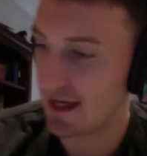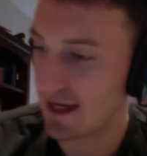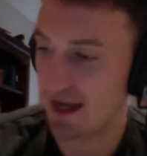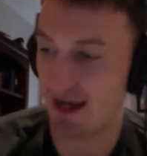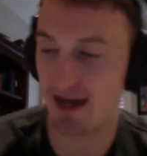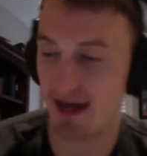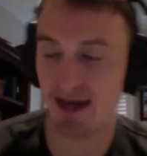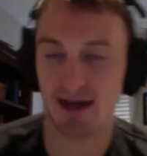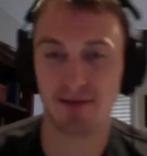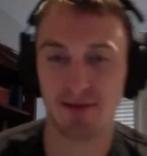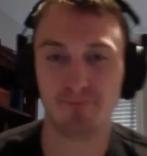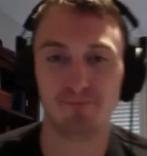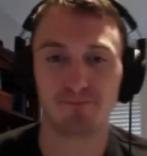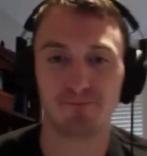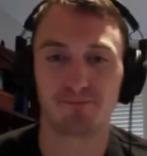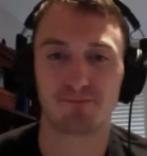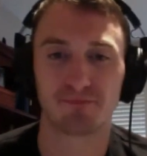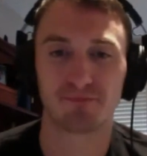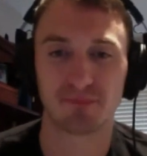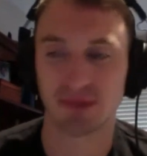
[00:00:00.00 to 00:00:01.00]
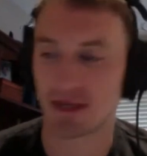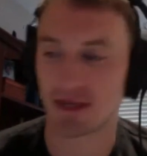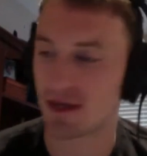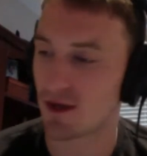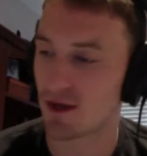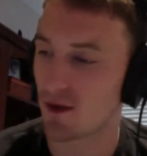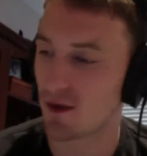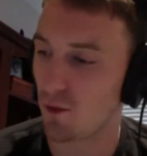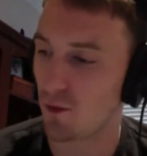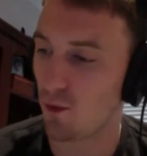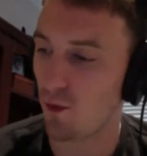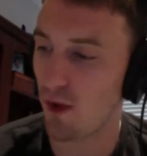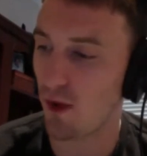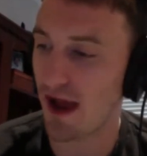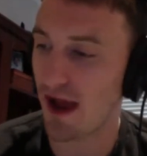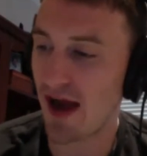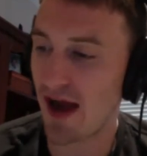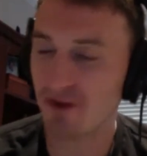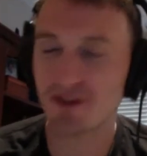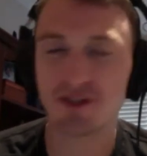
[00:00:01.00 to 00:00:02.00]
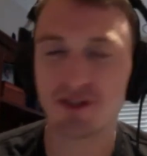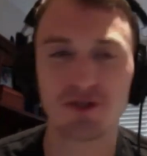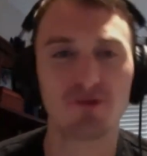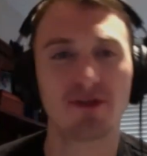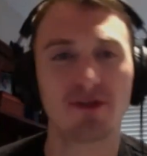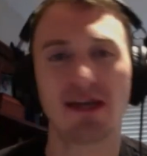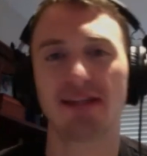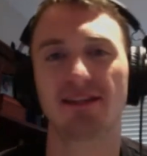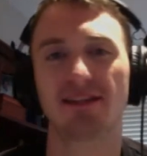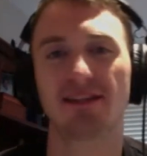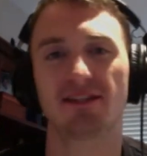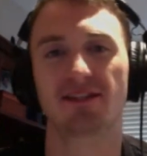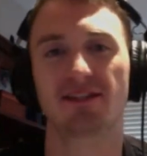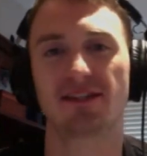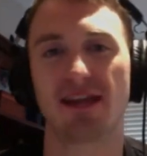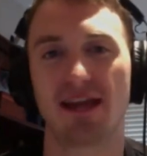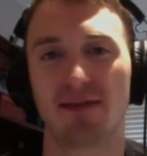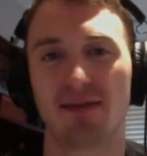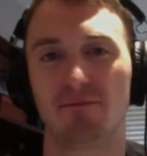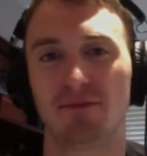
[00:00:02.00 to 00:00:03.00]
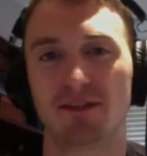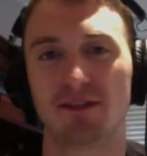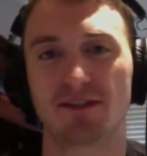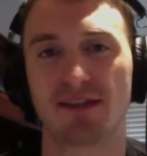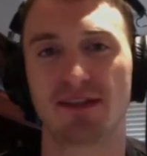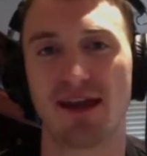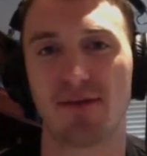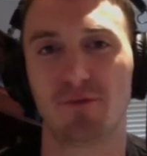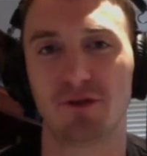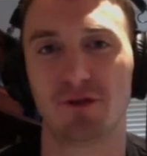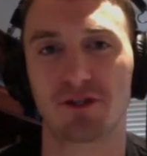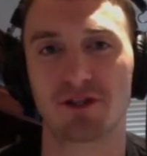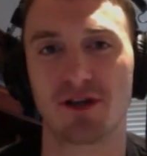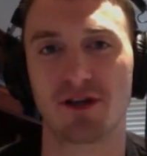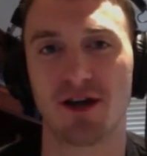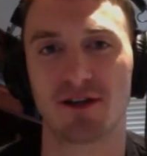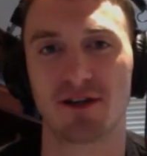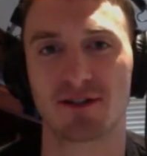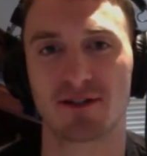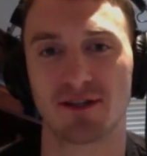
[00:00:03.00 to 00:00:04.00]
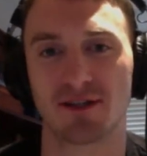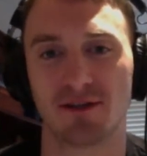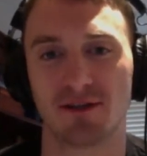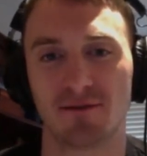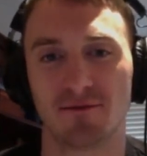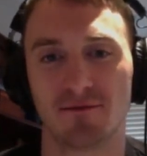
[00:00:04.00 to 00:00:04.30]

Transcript: Um, yes, sir. How did you get this name, the Sandwich Nazi?